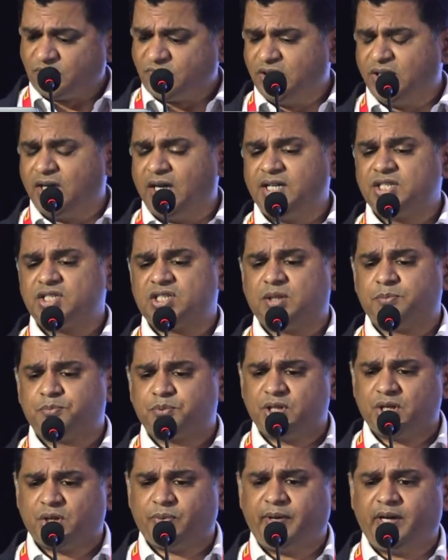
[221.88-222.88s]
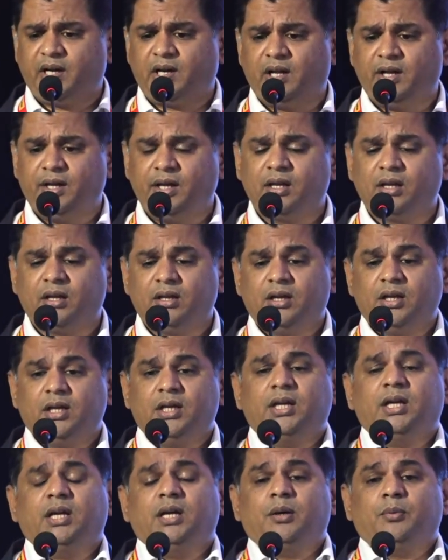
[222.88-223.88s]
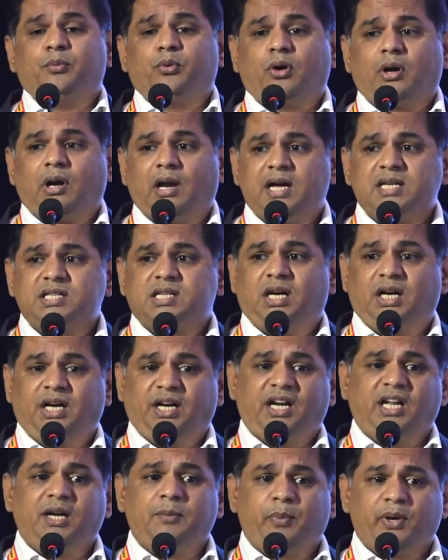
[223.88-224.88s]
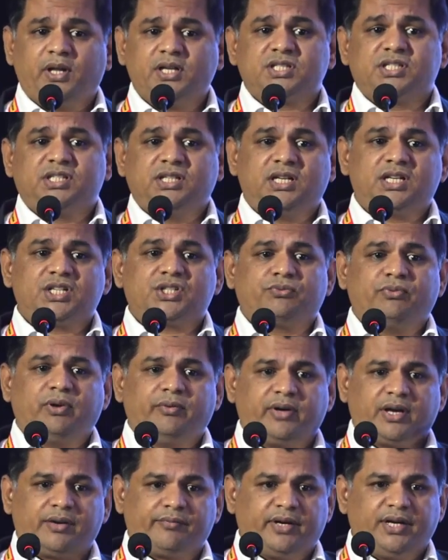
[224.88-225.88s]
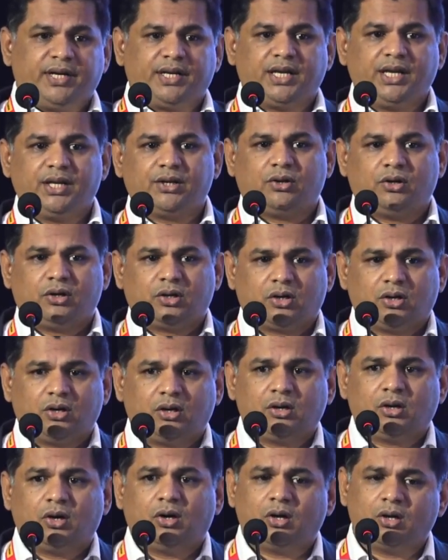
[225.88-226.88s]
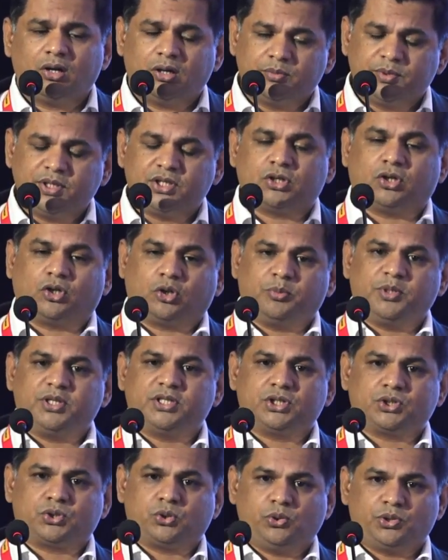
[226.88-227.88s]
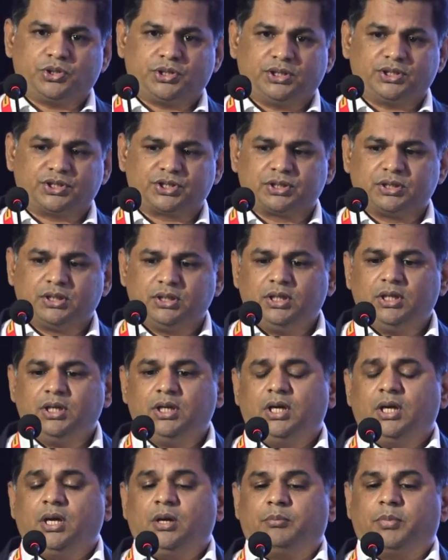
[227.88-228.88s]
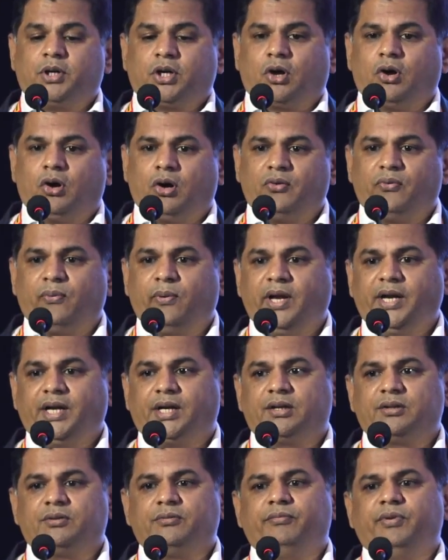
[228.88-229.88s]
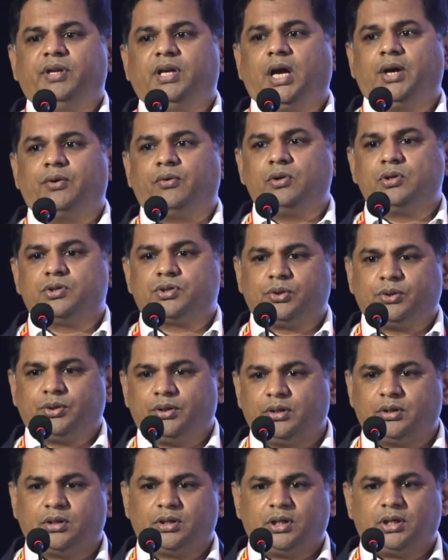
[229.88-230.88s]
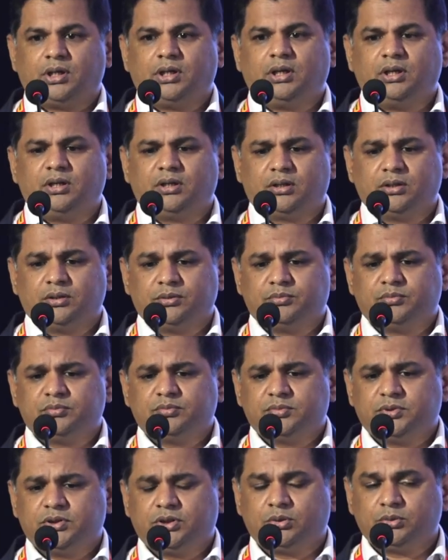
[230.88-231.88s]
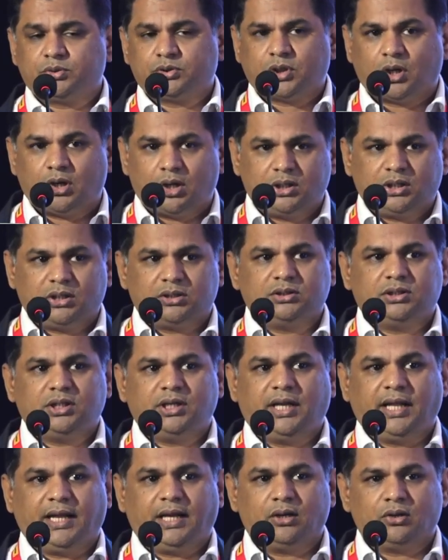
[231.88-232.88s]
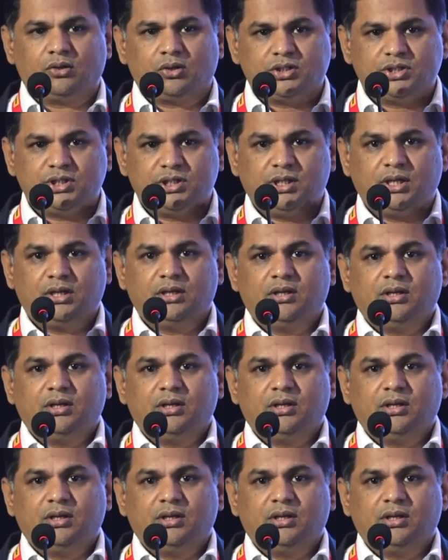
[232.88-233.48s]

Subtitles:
And subsequently, for last 100 plus years, we were working on all of these automation solutions. But of late, we have also, thought the technology